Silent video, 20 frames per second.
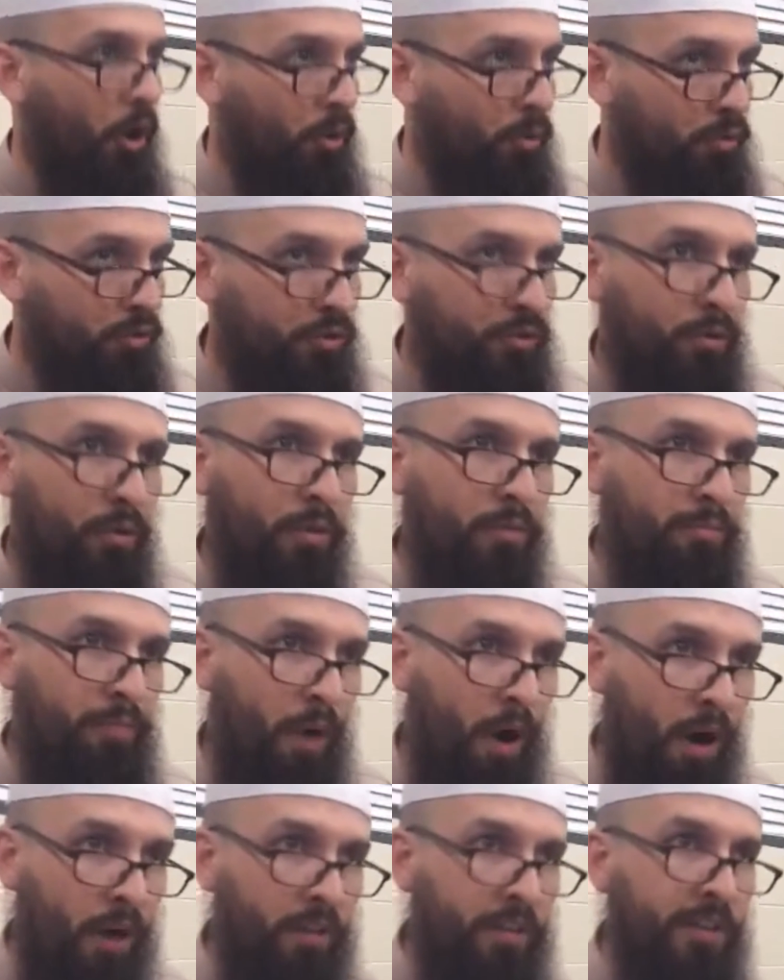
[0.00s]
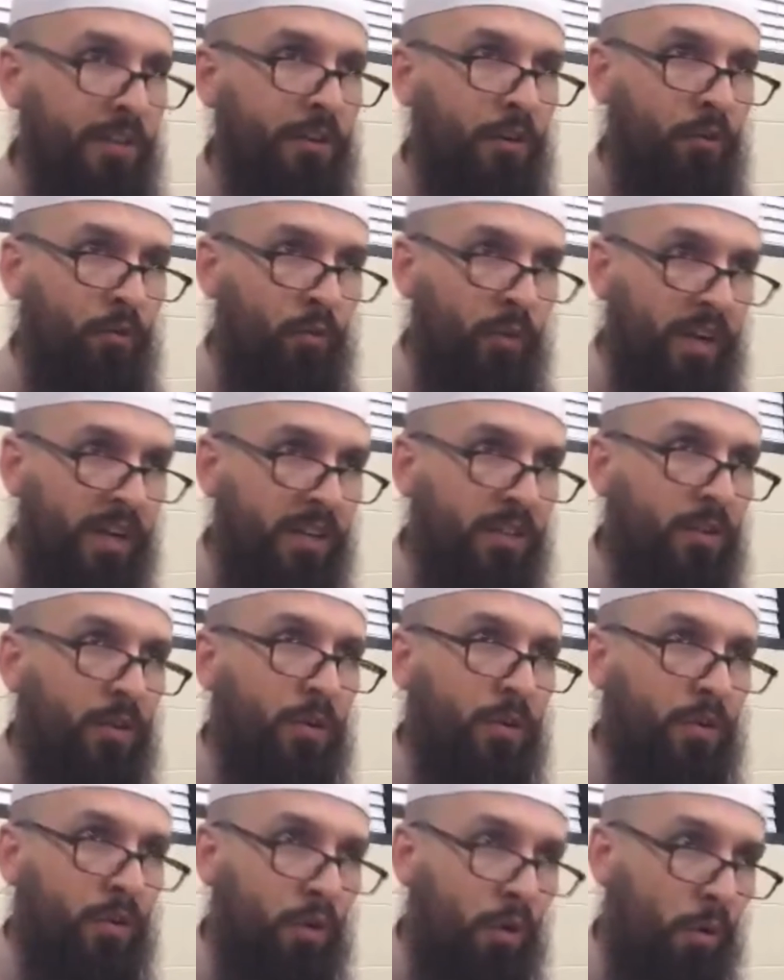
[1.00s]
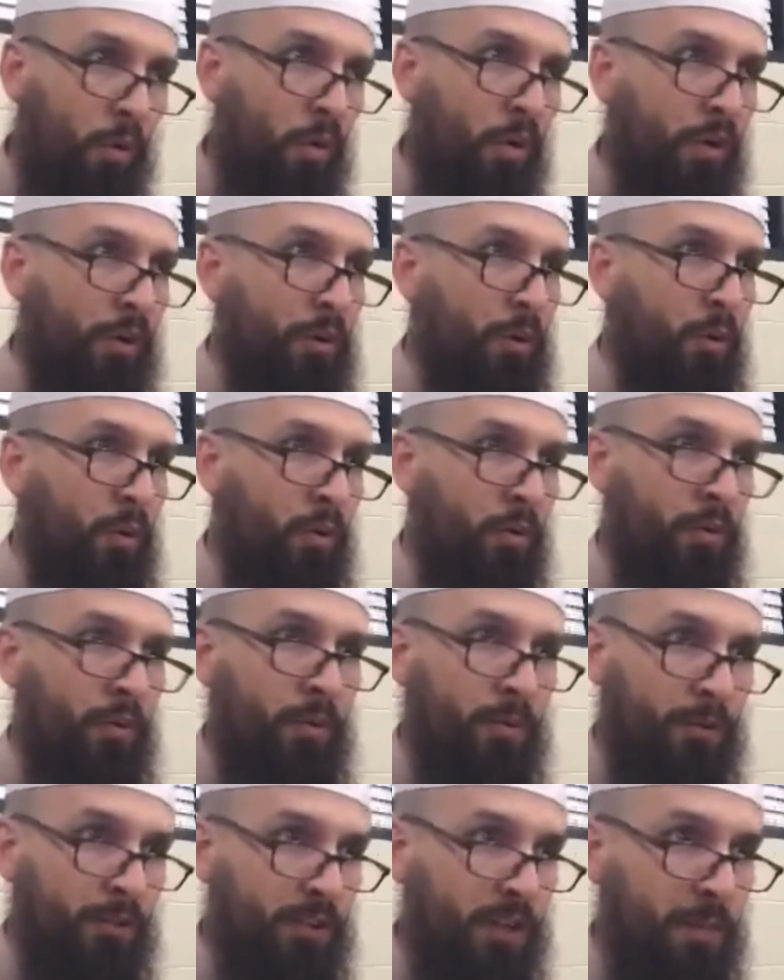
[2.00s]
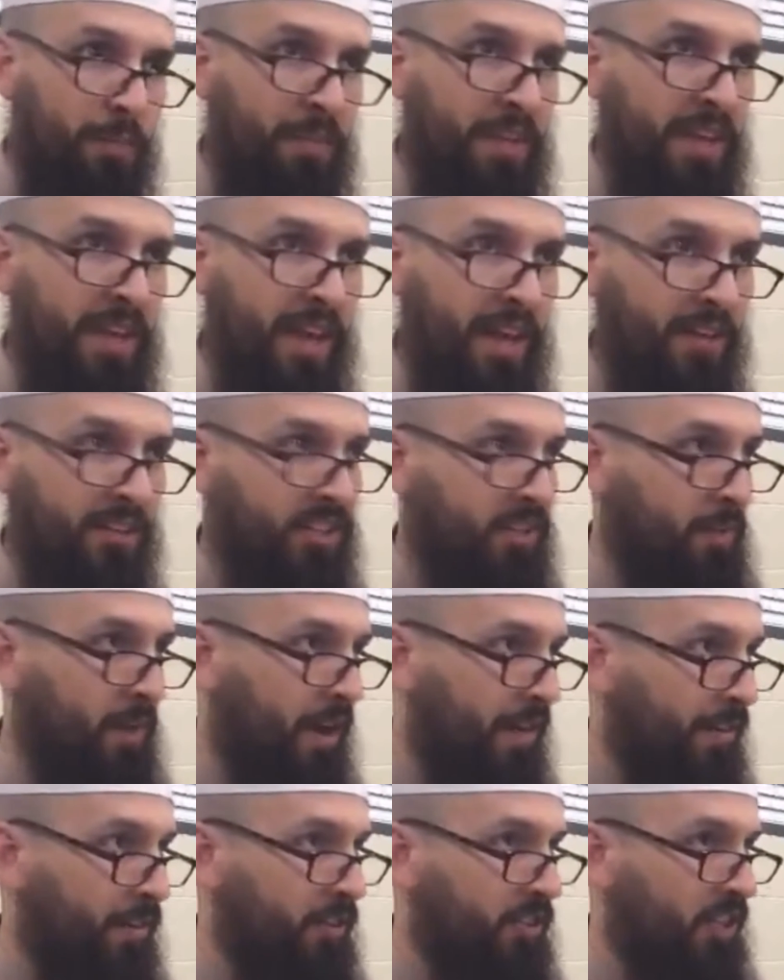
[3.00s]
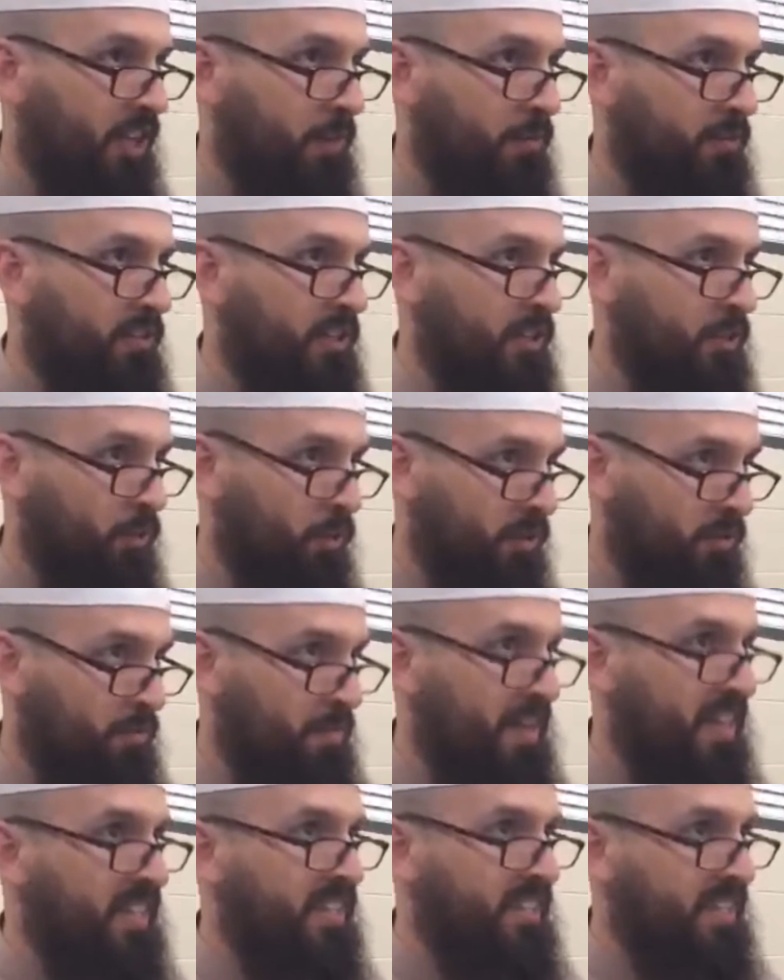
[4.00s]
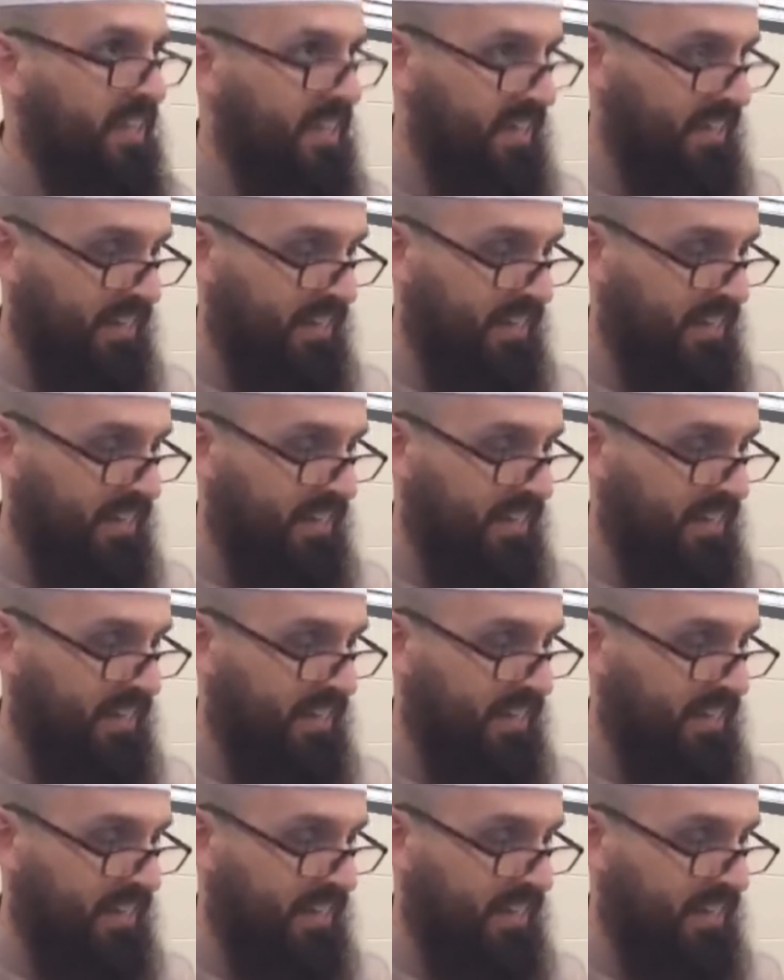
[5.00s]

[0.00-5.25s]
oats or barley or wheat or corn or something else, some other substance was mixed